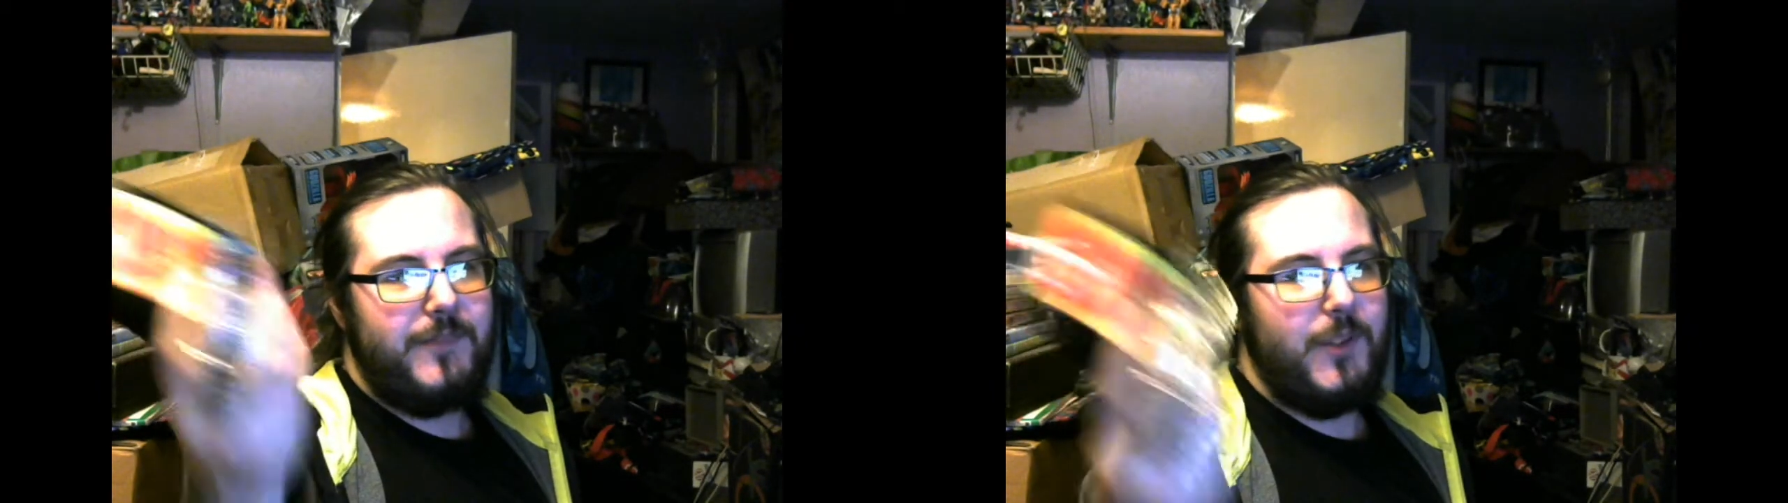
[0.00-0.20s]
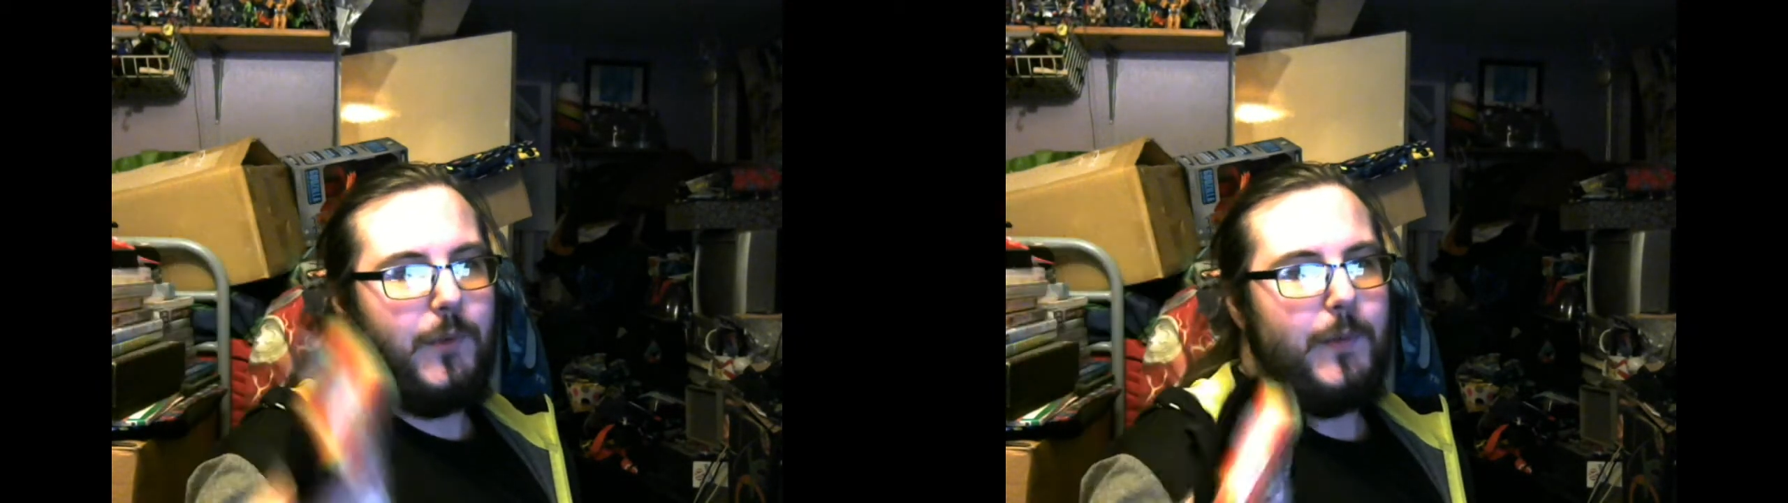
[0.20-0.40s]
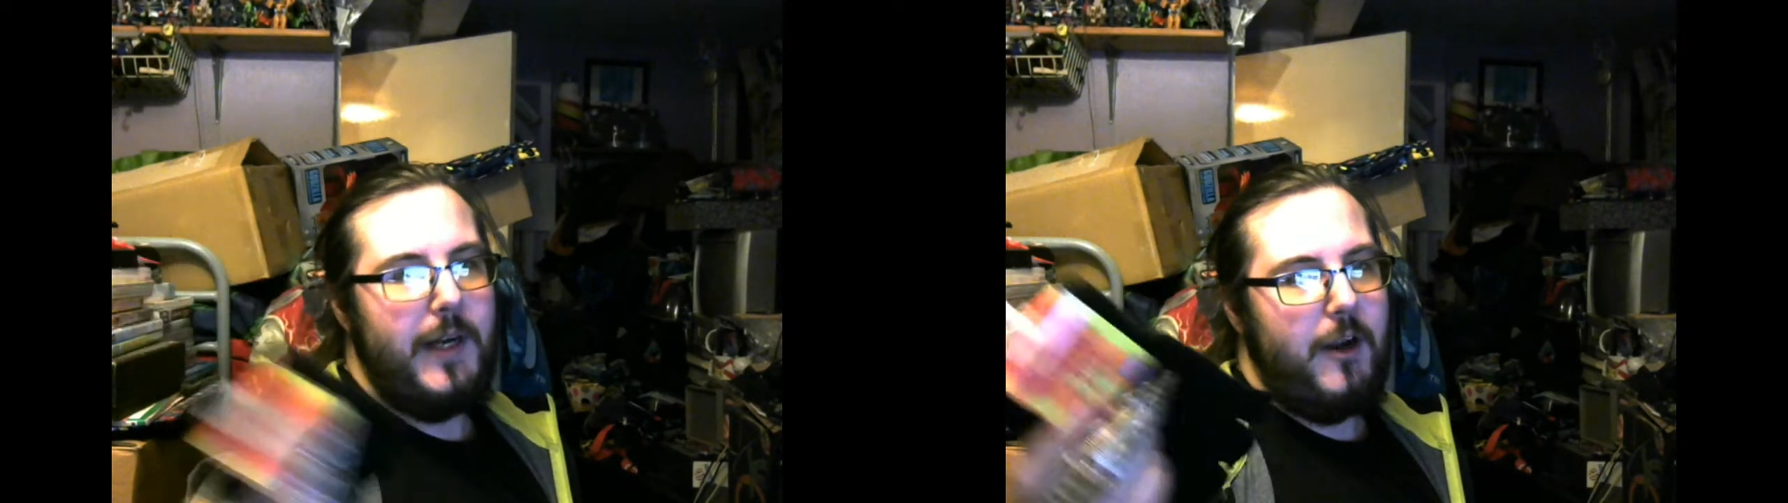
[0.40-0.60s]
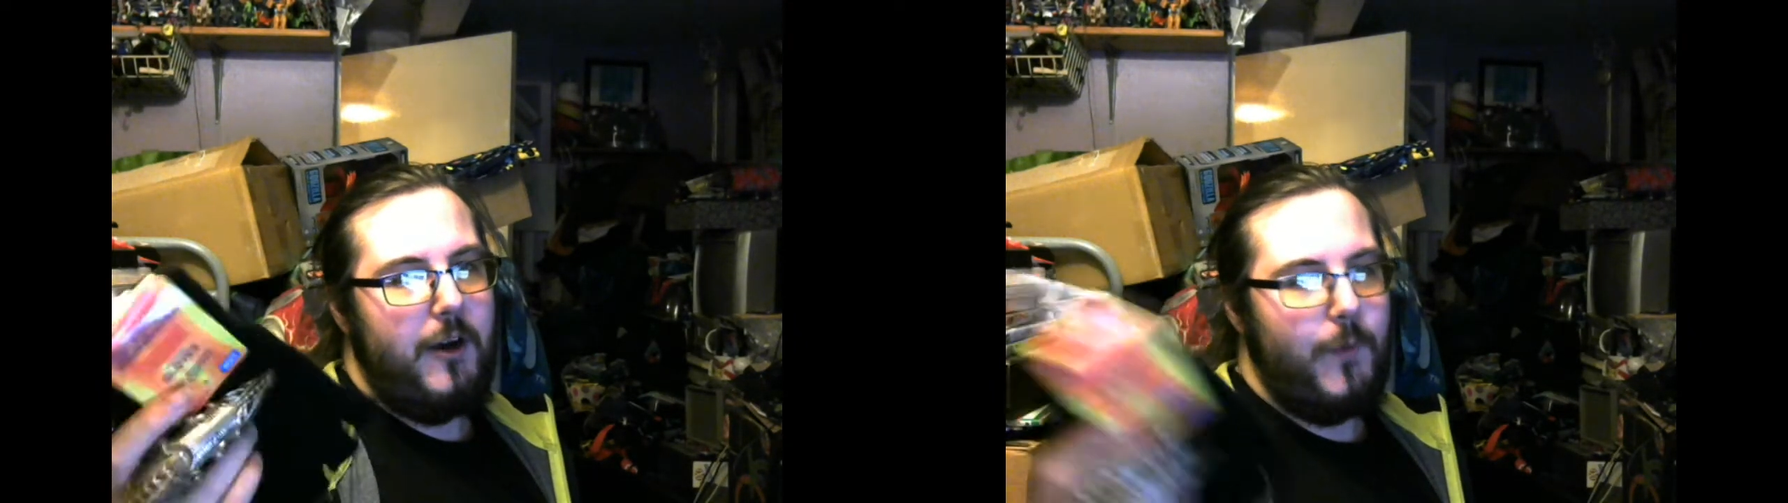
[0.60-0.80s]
Why not?